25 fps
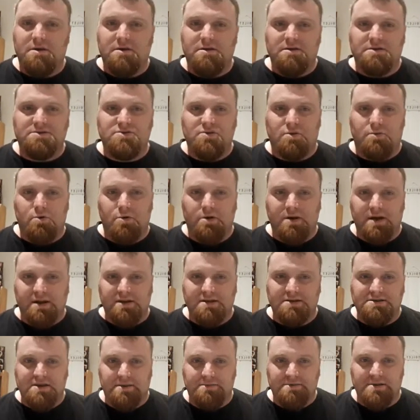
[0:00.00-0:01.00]
The Stormhawk
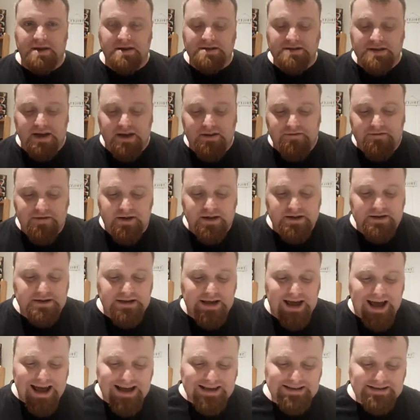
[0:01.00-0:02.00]
Interceptor is a
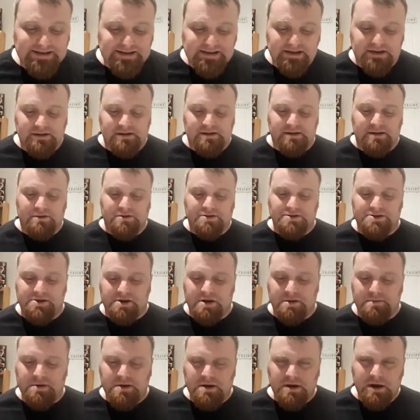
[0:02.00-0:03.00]
fantastic little
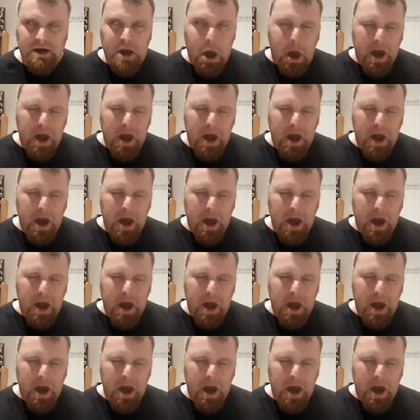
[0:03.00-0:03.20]
ship